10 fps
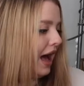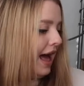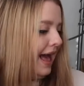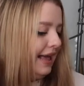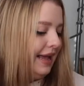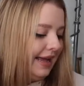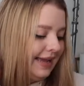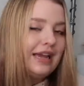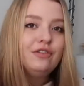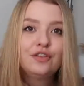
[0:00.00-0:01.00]
A
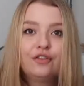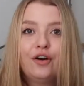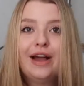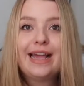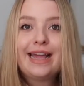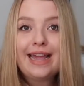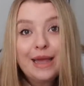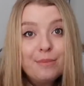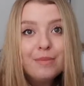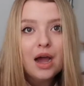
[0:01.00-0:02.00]
gift for
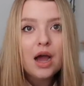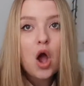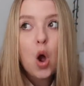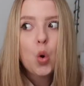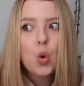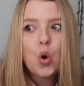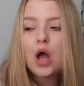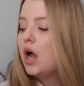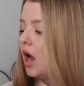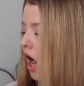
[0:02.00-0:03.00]
him.
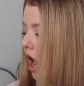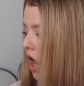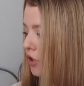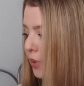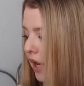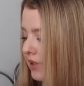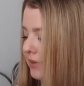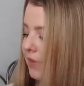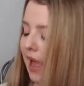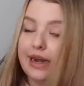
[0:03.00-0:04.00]
Hard one,
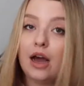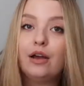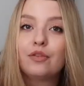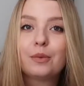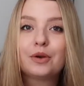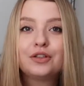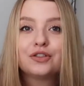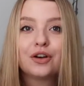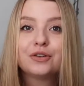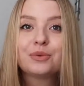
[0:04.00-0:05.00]
I know, everybody
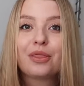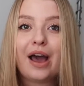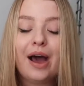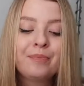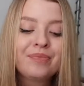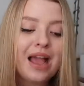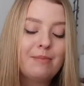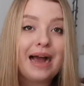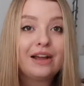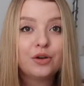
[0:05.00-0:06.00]
struggles with that.
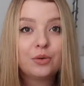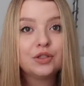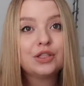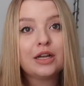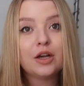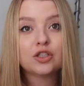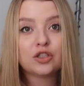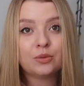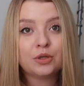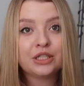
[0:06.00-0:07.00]
Matt, if you're watching,
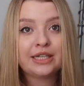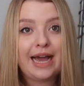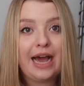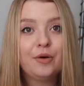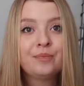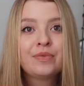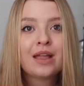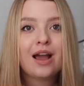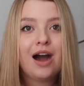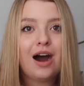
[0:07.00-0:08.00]
stop watching now.
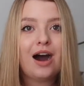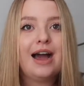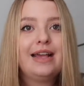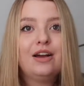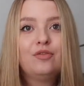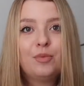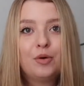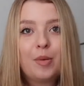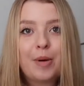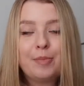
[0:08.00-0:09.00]
I have
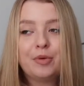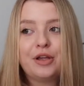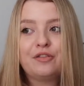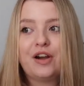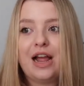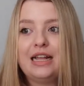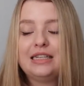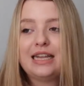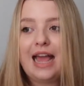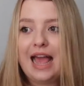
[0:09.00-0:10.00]
bought my
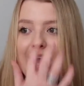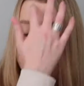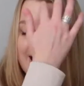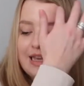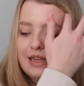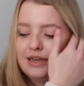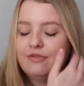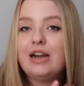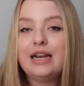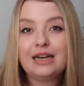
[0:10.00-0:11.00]
boyfriend a
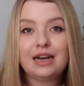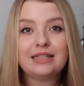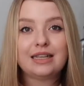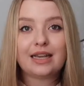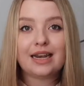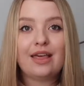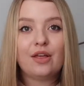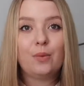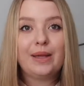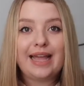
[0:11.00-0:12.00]
really nice like
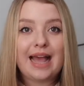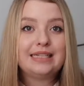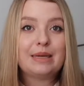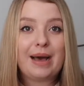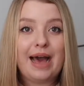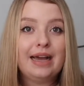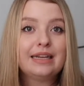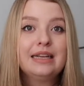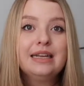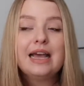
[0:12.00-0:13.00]
leather weekender
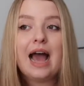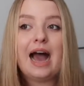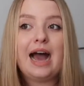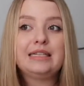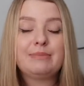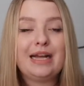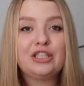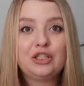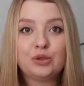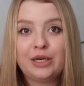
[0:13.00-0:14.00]
bag and
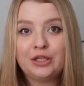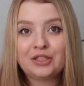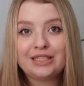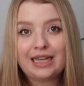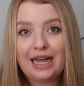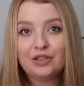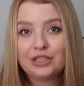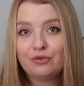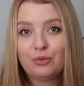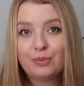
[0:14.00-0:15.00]
matching toiletry set,
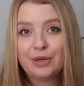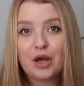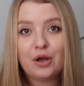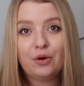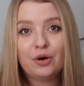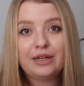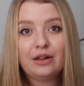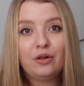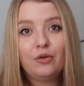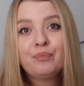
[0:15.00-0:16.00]
just for when we go on
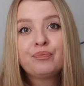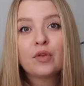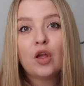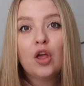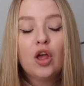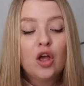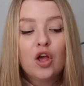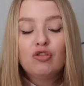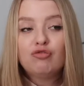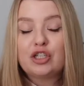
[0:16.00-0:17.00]
little
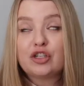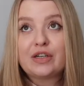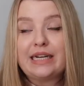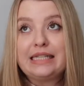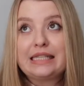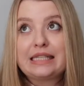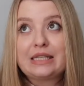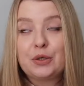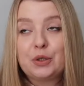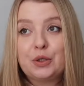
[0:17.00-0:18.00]
retreats
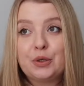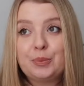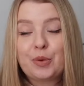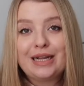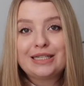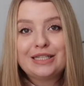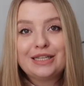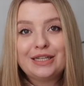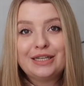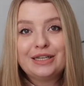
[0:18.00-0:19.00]
or breaks
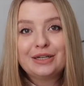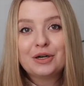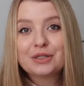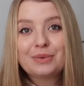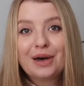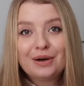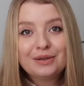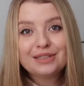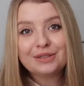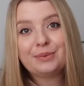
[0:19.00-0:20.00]
to the
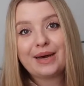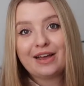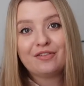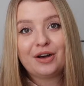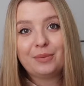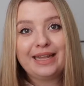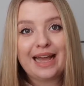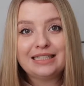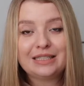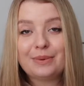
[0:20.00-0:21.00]
Cotswolds or whatever,
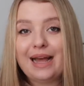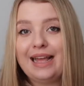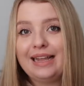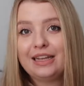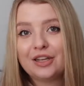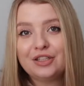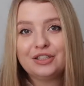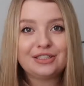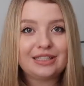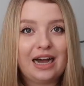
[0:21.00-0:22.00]
weekends away, he can
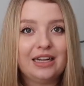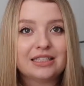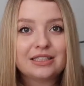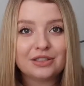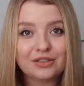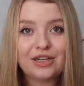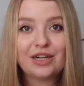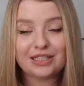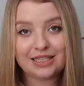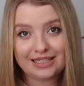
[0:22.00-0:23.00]
use that. I just thought it was a really
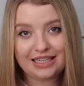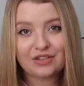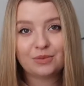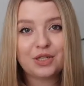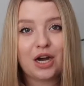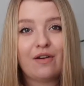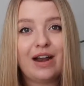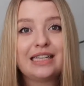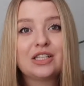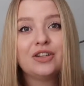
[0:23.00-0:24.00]
nice idea. It's from
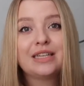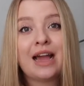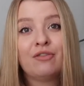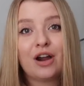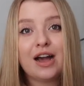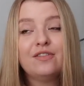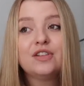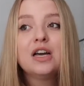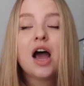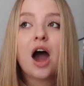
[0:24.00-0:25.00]
Zara, it's not yet
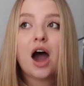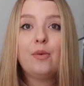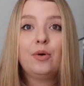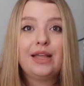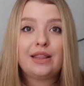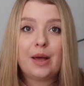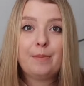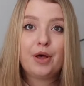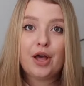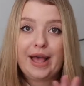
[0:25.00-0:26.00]
arrived. I will either
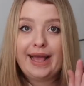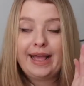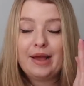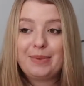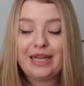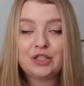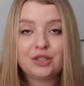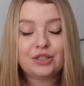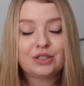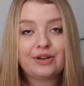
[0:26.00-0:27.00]
put a picture
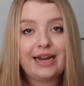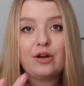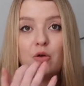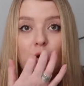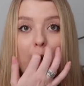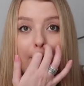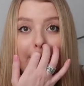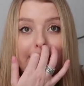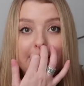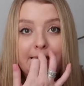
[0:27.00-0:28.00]
on the screen or I
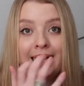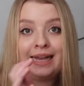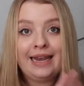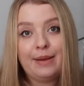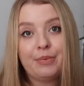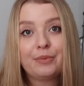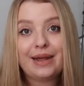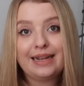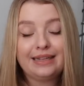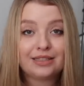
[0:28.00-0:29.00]
will insert a clip
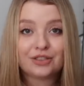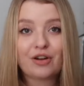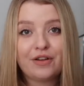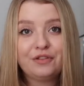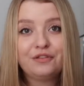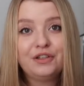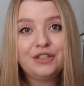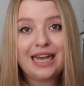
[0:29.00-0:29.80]
when it does arrive in a few